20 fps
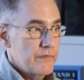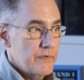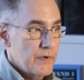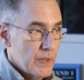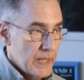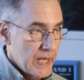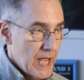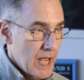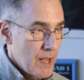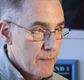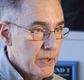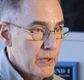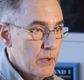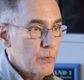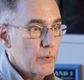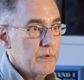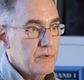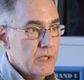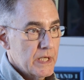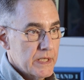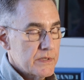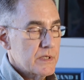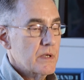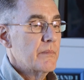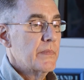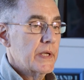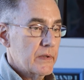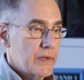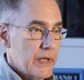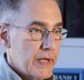very happy that we've done
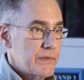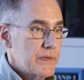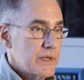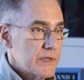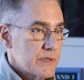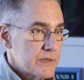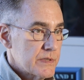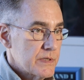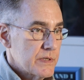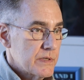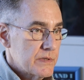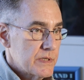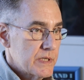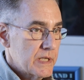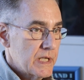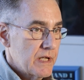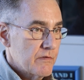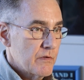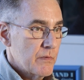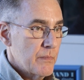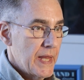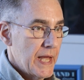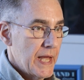something like this to give them